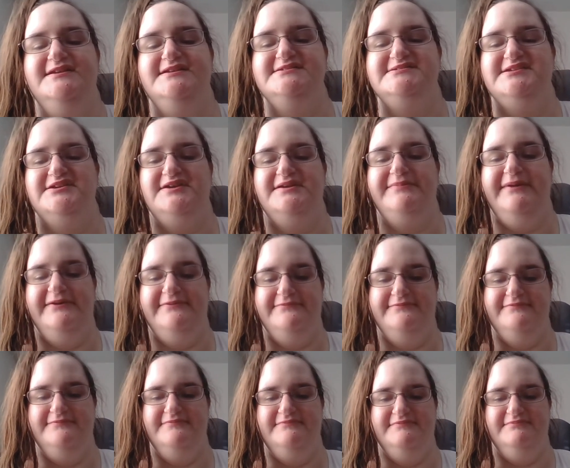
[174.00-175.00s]
sorry about
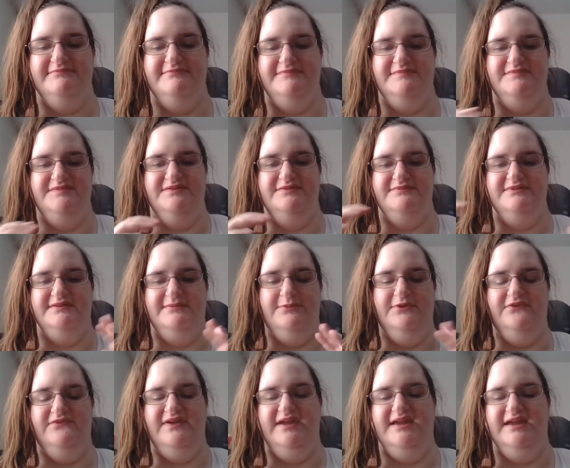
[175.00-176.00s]
the
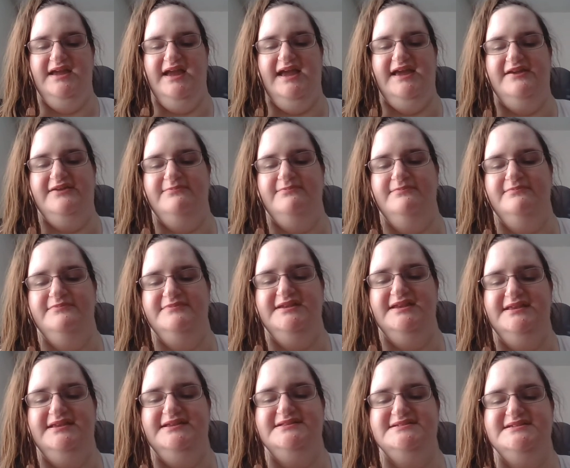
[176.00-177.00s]
moving. I
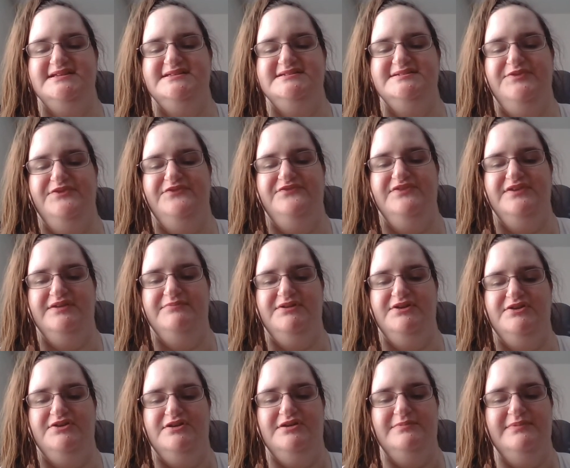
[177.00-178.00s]
didn't intend to move the
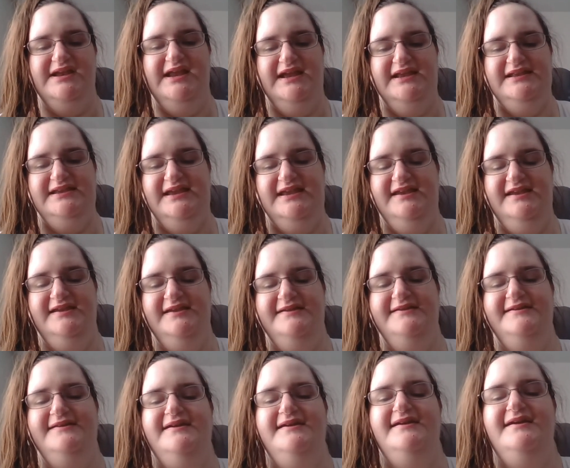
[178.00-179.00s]
computer, but I did.
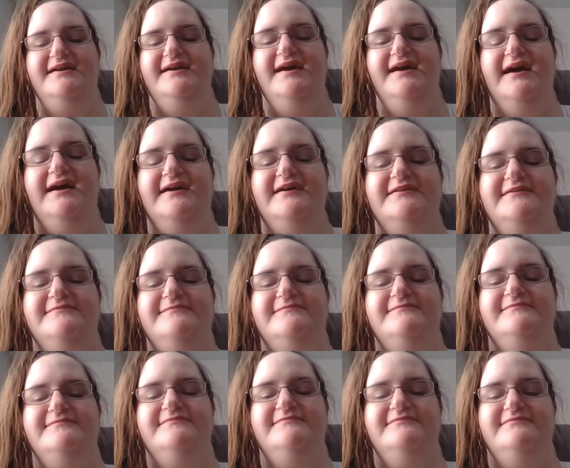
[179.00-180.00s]

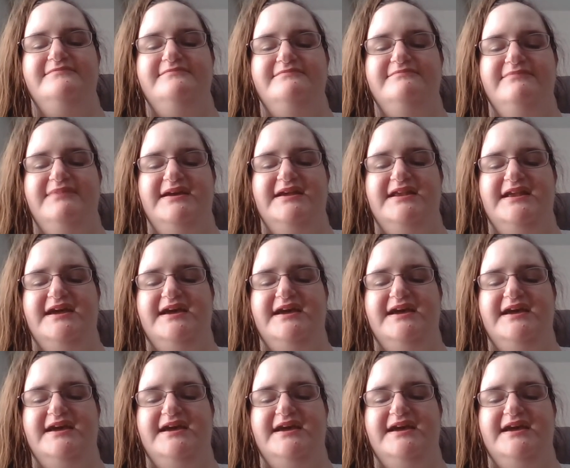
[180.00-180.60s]
We